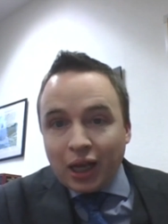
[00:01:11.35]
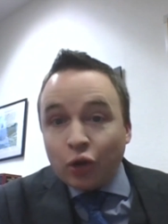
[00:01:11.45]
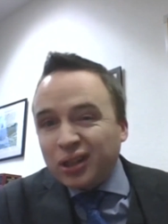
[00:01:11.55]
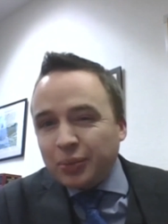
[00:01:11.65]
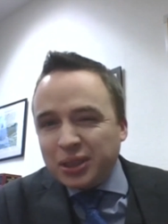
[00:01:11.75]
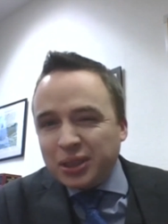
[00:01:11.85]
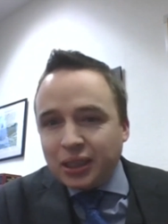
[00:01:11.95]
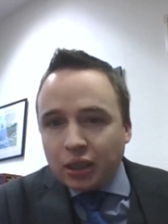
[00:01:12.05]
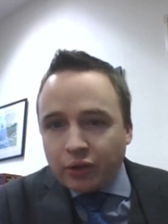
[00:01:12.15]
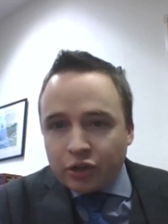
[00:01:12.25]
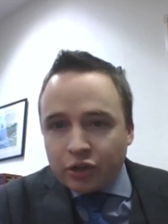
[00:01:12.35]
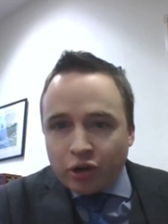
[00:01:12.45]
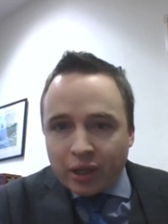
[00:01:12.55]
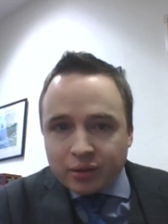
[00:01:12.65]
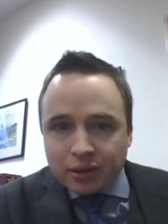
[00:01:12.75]
I also had a particular
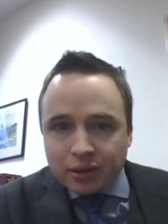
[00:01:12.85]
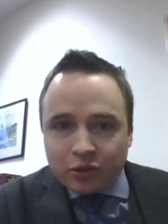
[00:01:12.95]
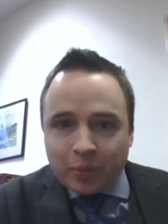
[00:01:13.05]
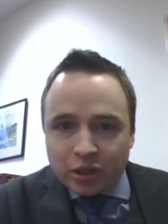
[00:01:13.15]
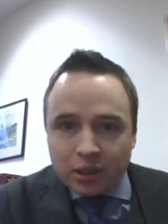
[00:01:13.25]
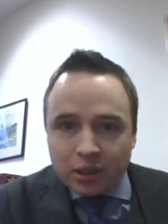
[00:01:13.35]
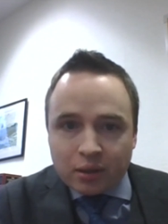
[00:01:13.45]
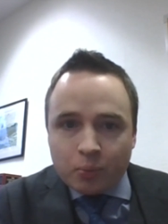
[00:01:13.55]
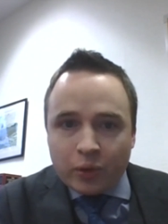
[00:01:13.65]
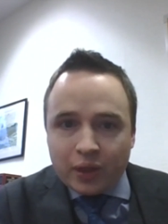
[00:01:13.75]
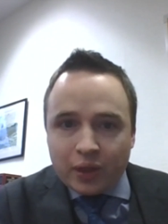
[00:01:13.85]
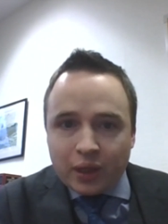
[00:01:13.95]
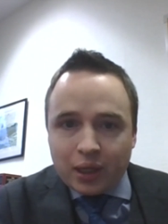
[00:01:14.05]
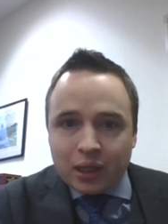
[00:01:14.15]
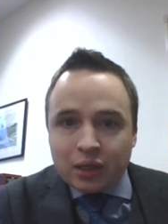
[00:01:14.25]
interest and specialism with
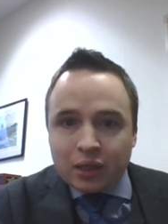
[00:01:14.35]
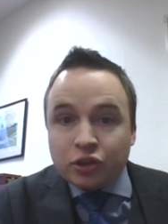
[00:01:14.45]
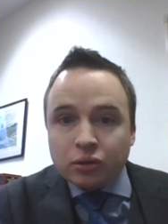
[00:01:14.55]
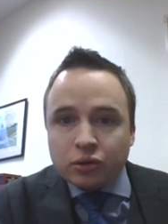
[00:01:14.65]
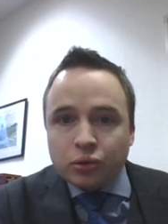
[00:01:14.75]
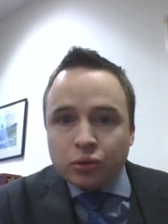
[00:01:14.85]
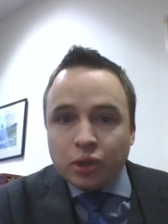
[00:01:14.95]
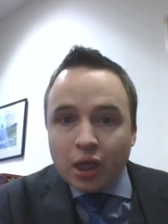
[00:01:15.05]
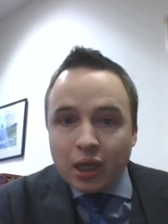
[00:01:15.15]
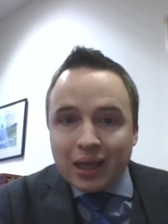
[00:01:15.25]
individuals who'd